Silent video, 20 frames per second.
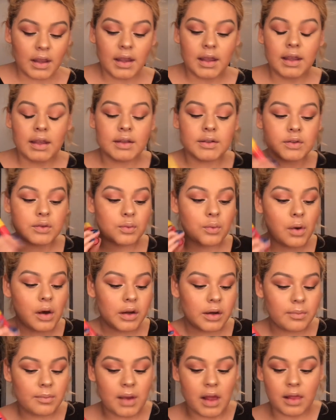is
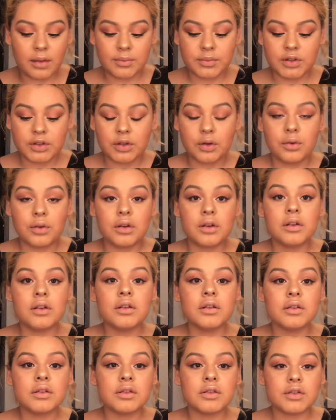Watermelon
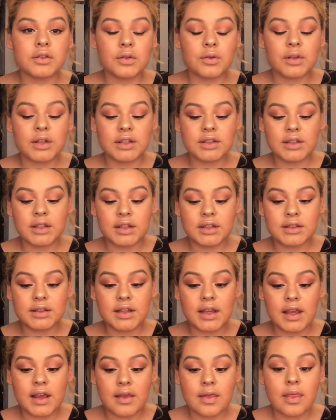Soda. So this is
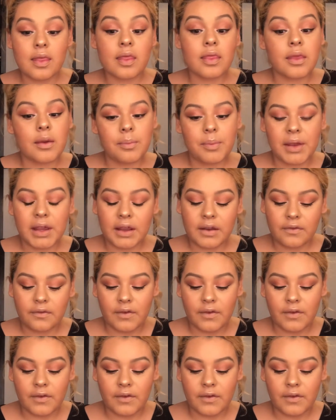in the pink